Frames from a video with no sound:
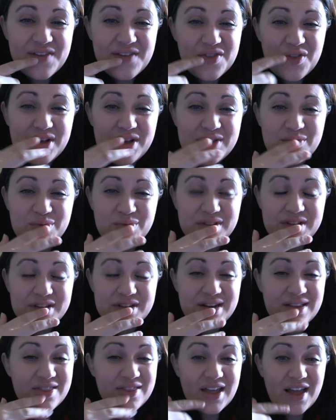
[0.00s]
even though I really
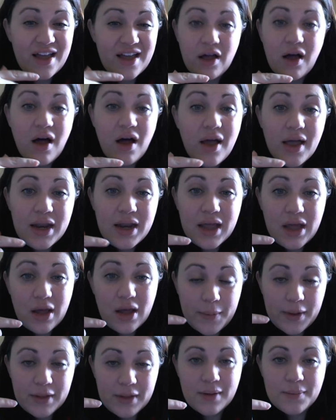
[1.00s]
didn't think I got any
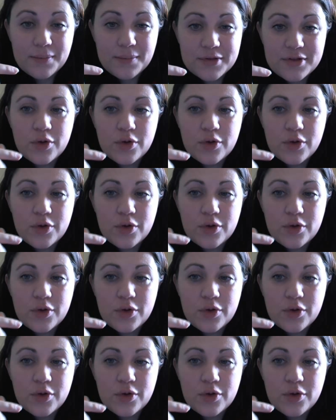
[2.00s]
on my lips.